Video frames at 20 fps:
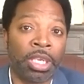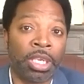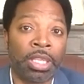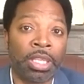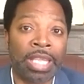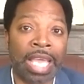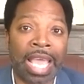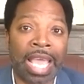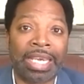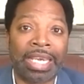
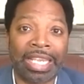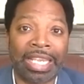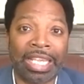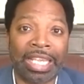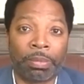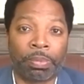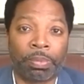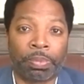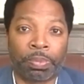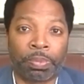that
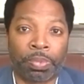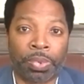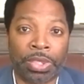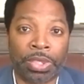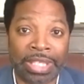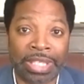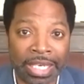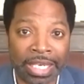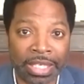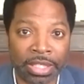it
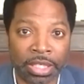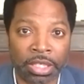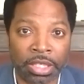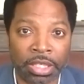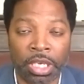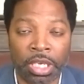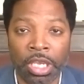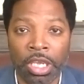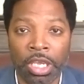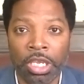possesses